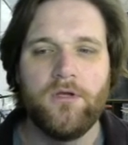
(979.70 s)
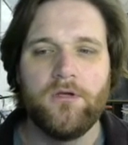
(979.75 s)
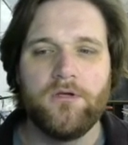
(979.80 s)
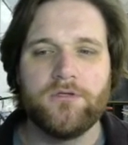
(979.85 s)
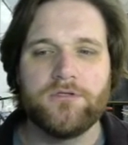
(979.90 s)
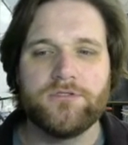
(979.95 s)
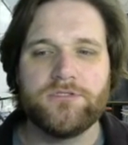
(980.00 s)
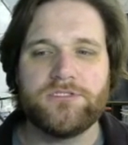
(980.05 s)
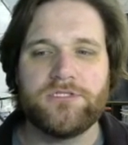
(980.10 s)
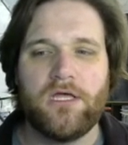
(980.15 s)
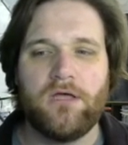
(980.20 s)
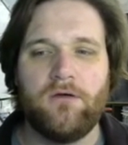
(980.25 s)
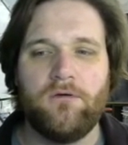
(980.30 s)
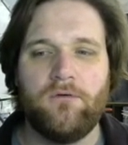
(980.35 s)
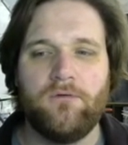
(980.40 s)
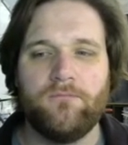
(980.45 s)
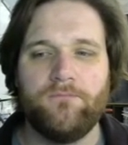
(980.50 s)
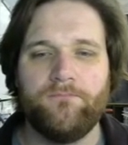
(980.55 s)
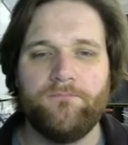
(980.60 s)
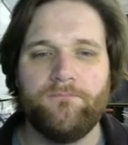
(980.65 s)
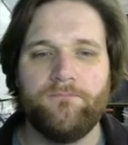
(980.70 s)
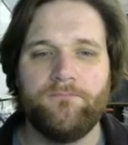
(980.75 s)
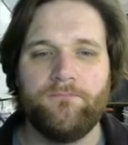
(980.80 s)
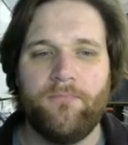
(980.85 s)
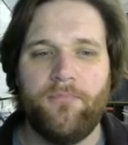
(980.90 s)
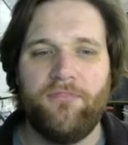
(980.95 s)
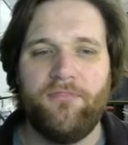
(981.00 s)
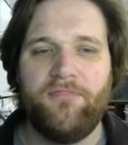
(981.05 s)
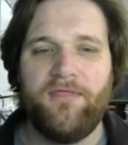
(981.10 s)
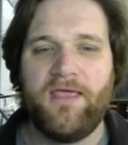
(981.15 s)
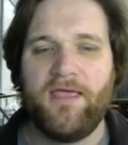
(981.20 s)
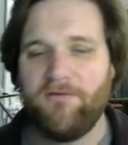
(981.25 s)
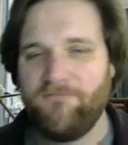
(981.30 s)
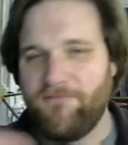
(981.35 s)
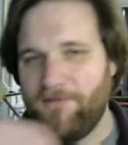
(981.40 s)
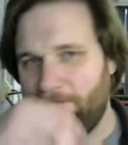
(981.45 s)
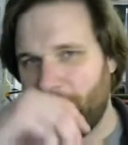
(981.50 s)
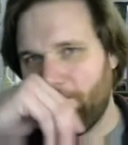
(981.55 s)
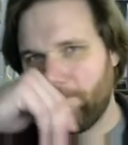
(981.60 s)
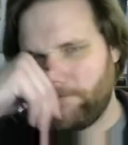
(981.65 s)
So think of
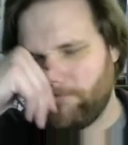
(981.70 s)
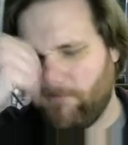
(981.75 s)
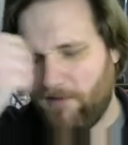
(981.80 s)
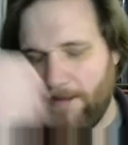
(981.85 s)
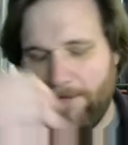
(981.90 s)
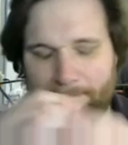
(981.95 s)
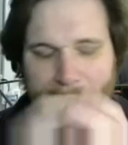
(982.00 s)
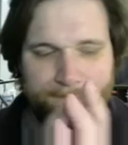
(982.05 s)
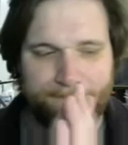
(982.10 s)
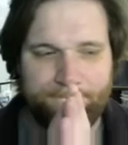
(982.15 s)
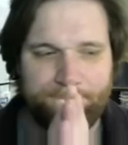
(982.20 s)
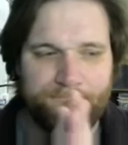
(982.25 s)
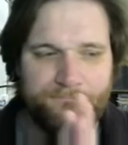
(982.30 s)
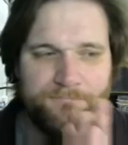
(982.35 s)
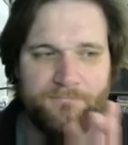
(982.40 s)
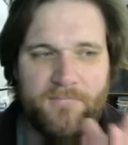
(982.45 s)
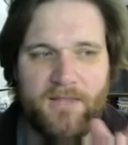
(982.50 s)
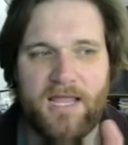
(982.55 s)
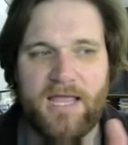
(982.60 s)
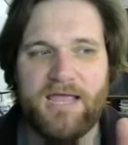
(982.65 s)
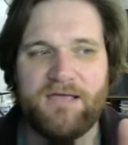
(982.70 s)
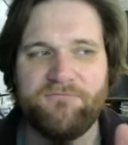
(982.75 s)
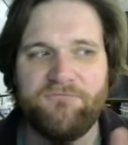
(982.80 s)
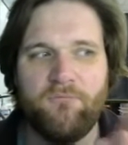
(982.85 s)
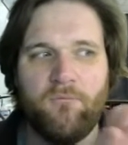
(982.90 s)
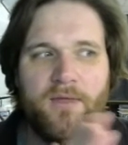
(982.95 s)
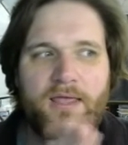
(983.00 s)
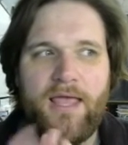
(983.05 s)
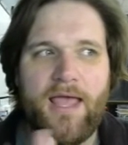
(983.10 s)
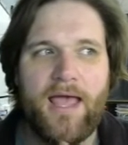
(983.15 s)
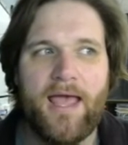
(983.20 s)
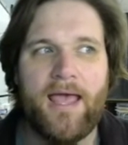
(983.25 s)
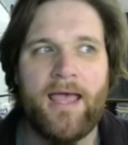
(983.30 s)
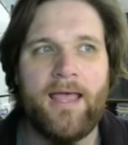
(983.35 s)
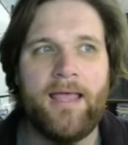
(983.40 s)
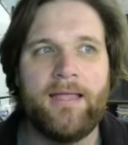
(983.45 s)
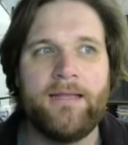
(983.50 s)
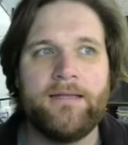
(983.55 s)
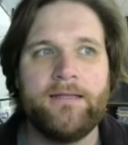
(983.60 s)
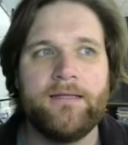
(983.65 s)
it this way. If we
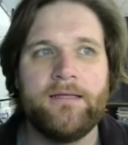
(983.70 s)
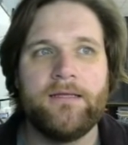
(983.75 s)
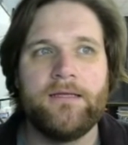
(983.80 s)
had